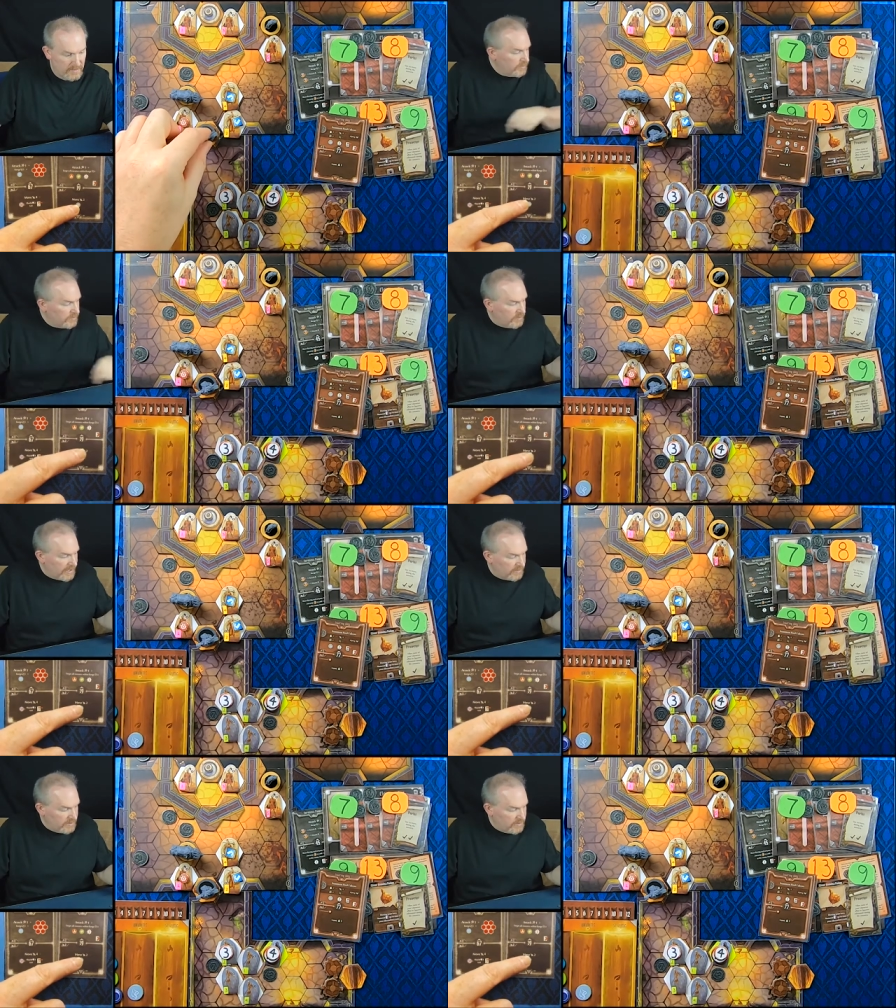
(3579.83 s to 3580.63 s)
which will
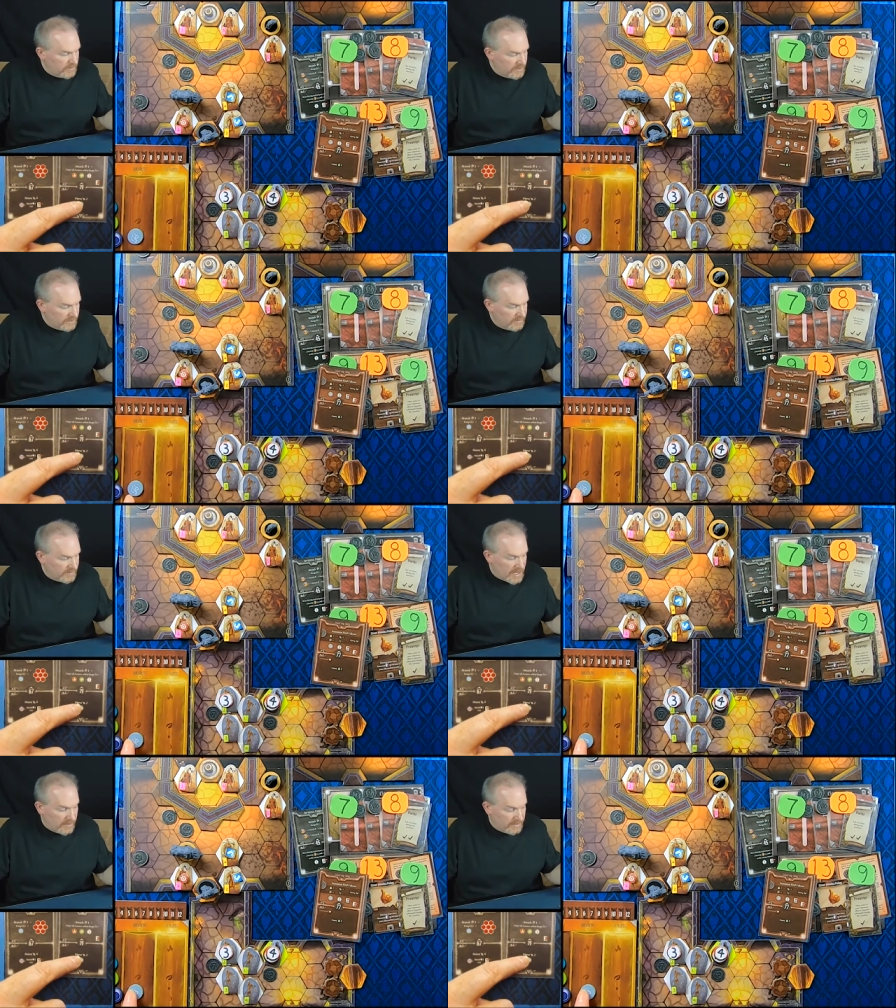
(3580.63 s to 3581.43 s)
actually bring
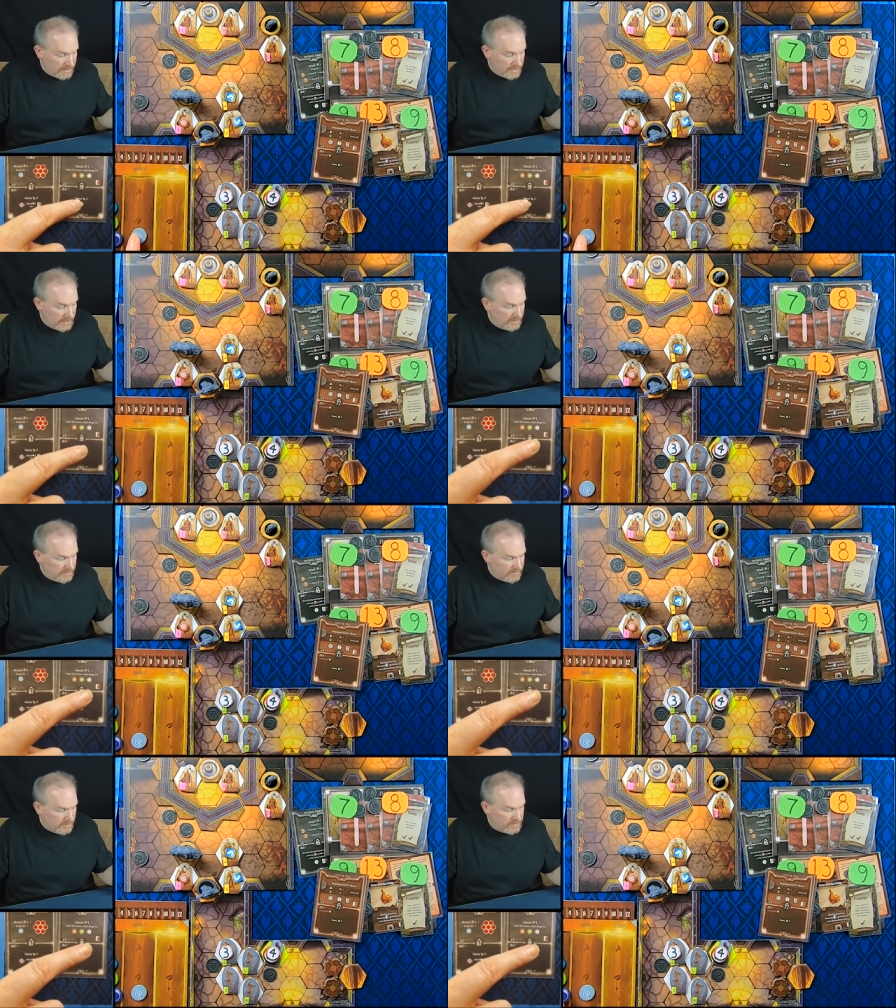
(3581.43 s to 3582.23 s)
this out at the
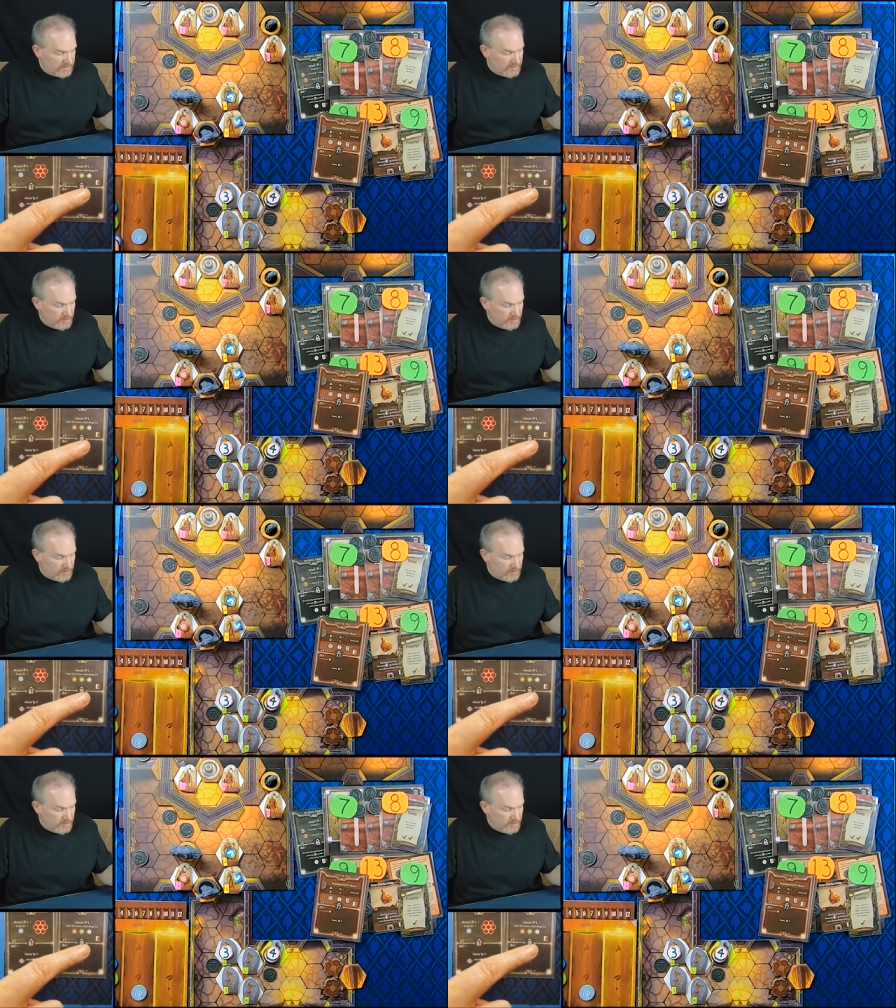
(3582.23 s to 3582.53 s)
end of our turn.